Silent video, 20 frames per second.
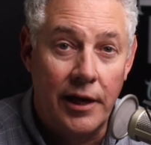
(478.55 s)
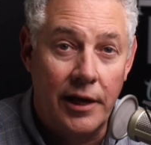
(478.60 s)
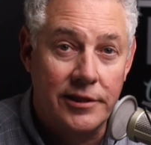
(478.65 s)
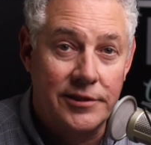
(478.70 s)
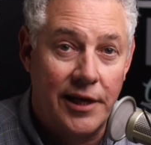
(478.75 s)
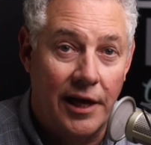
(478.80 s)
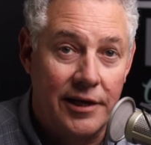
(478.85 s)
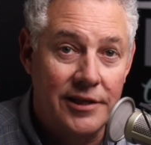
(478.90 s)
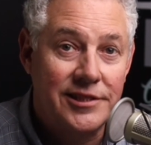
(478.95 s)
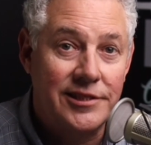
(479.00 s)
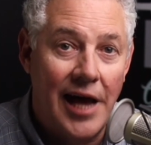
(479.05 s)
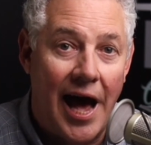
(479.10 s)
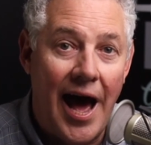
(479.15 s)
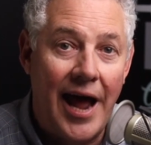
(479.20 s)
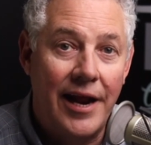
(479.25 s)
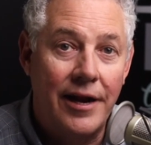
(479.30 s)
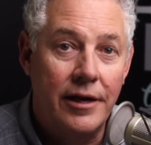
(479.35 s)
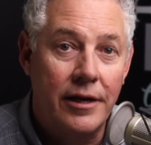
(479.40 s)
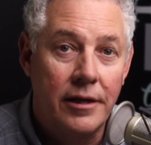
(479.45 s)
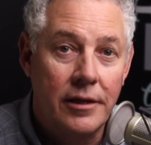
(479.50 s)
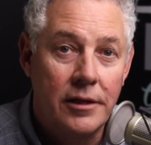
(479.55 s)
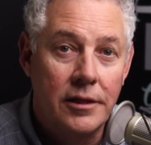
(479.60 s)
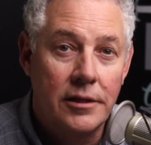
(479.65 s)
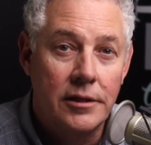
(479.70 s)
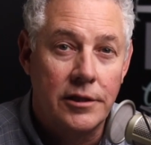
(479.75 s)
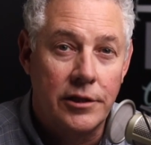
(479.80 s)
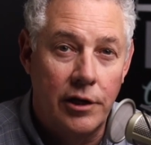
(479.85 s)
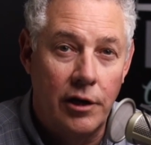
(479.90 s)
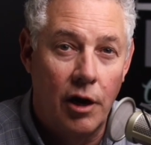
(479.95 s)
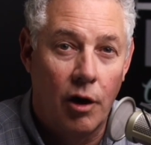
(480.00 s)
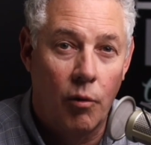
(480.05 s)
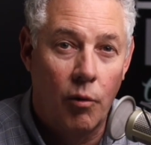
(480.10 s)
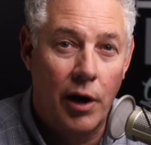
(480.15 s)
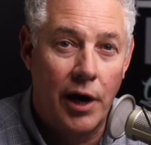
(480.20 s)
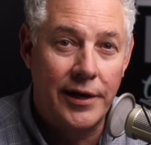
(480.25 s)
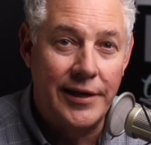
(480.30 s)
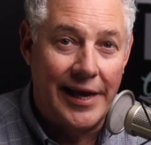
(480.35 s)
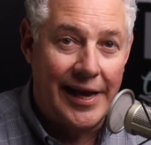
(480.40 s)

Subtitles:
is they decided, you know what?